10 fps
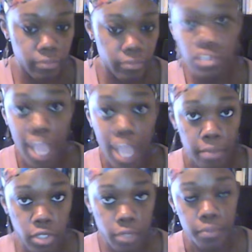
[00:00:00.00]

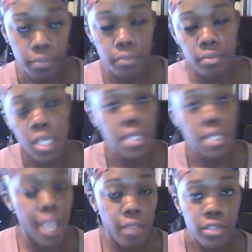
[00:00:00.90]
chapter.
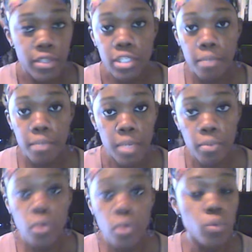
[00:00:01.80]
Now, there's some
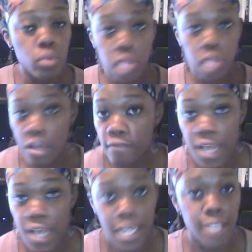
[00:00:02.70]
people who love
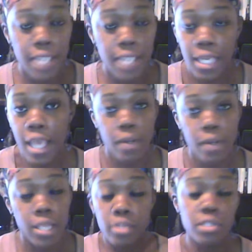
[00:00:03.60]
finance, hate
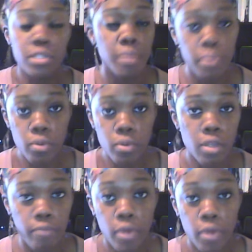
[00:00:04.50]
accounting, and there's some people who
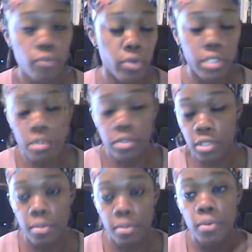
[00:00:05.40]
love both, or there's
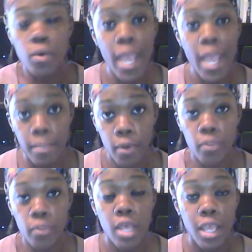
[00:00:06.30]
some people who hate
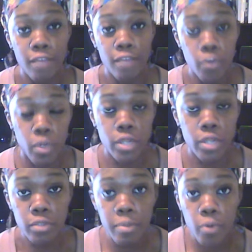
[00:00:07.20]
both. If you're one of
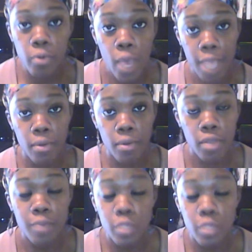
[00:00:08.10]
those people who hate both,
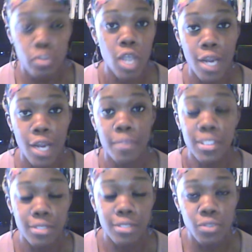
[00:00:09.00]
I'm so sorry, but
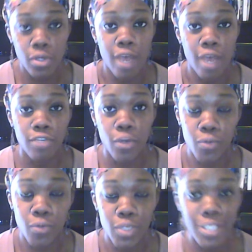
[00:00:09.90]
you still have to go
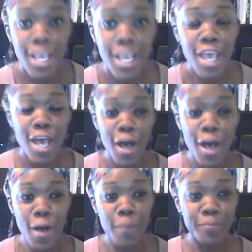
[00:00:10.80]
through this.
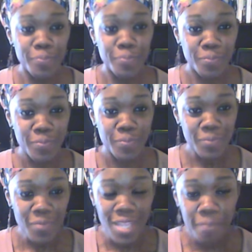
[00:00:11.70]

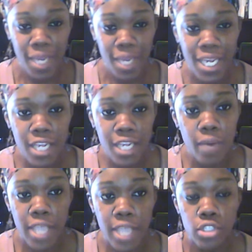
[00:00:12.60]
But
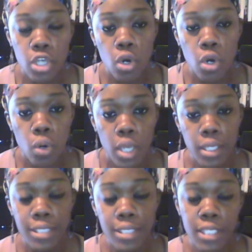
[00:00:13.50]
anyway, so
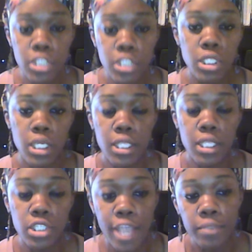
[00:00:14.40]
essentially
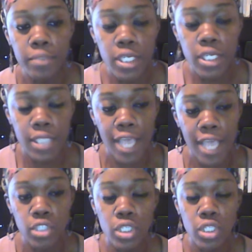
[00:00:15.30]
this chapter is
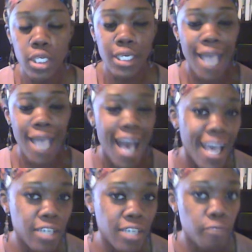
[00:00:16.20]
actually
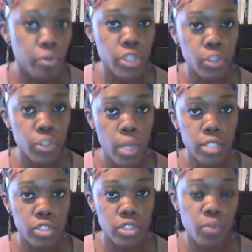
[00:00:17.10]
kind of pretty short
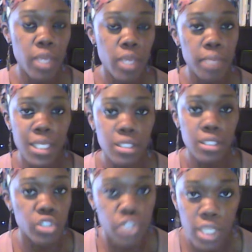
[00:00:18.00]
and sweet because
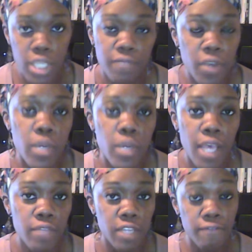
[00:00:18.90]
it's just very
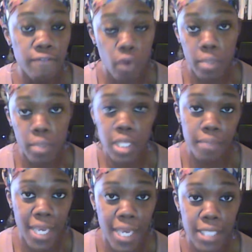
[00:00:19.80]
heavily formula
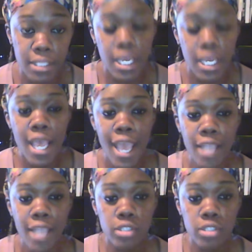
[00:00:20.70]
based. And